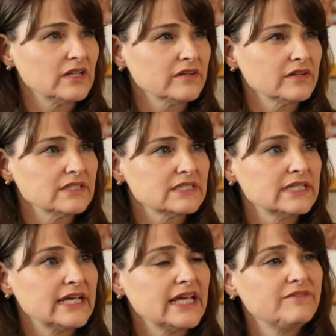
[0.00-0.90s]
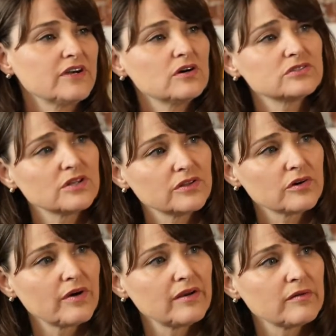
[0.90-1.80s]
clearance, if it goes on
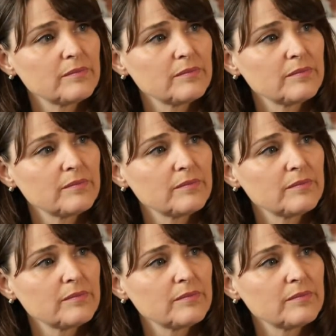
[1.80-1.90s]
their credit